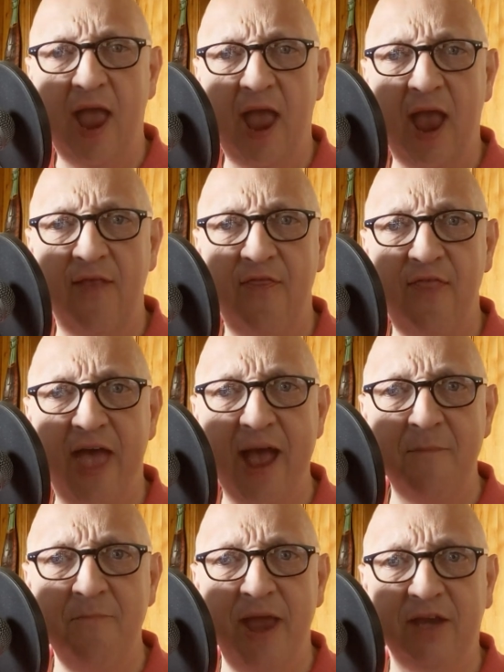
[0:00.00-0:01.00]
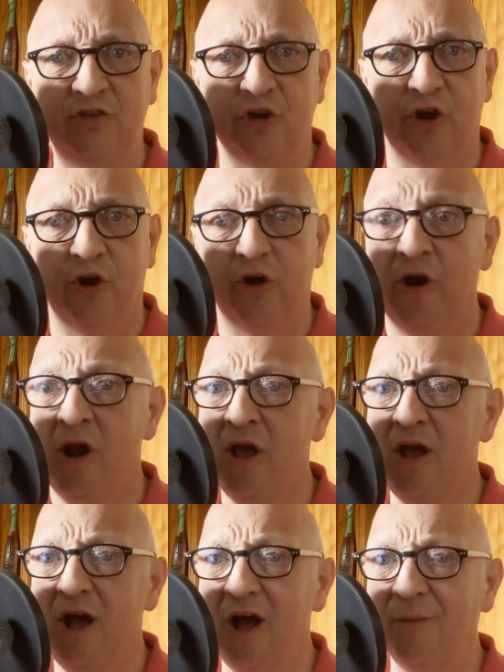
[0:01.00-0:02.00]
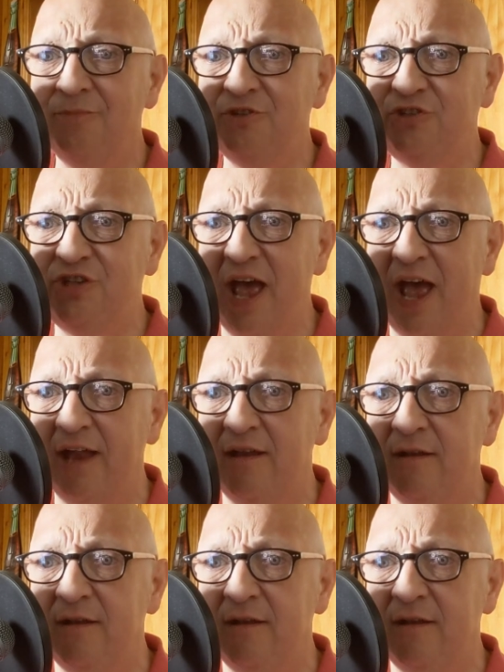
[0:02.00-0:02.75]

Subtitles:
and that makes her upset.